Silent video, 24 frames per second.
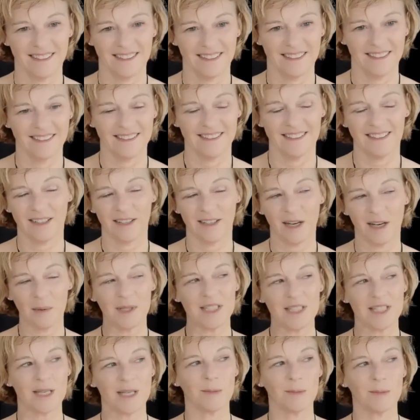Yeah, I
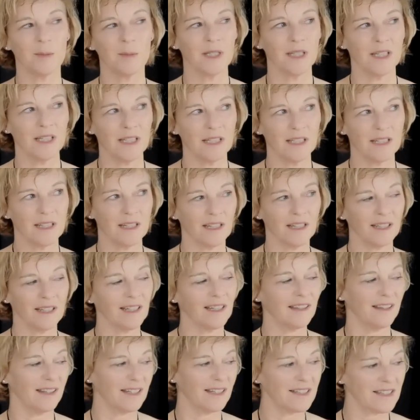mean, to me, and I
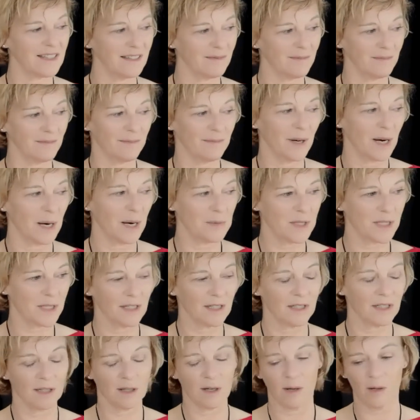think perhaps to
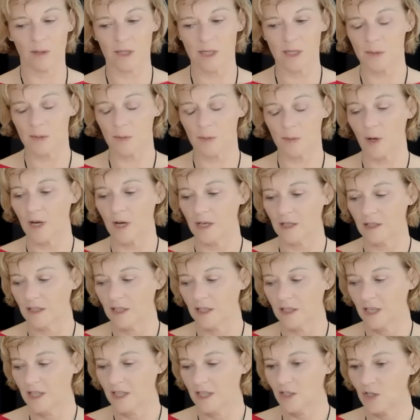Nicole as well,
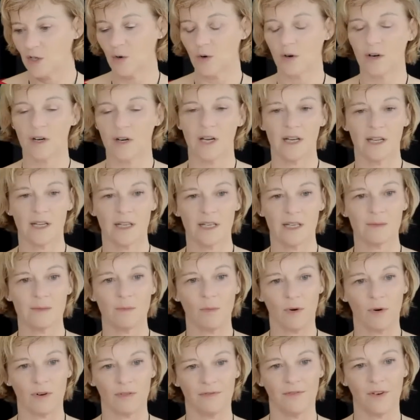DORA is
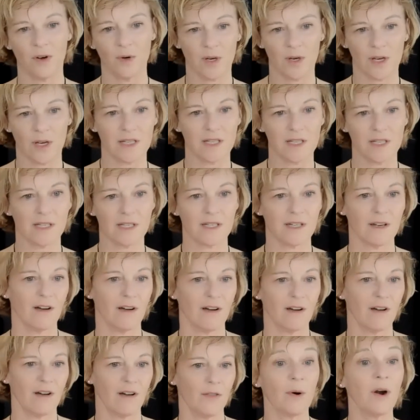more focused
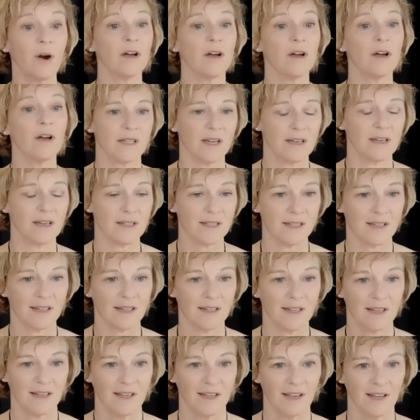on the process
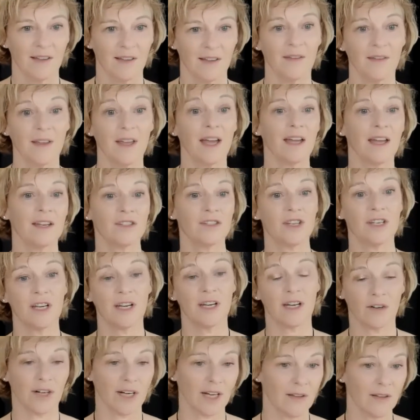and the
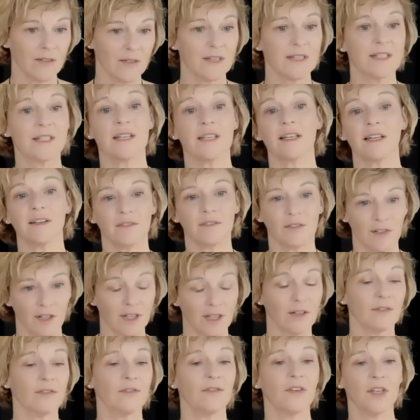engineering and the
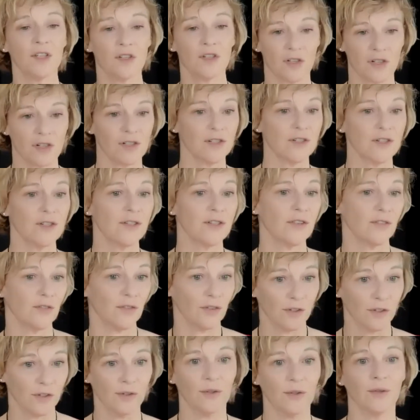delivery of features
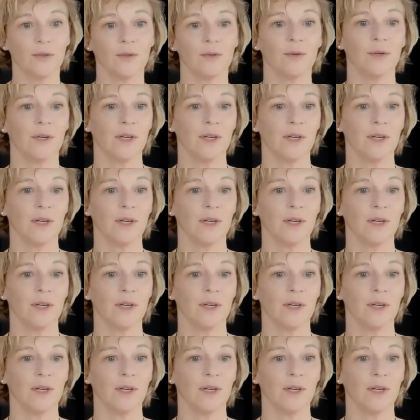through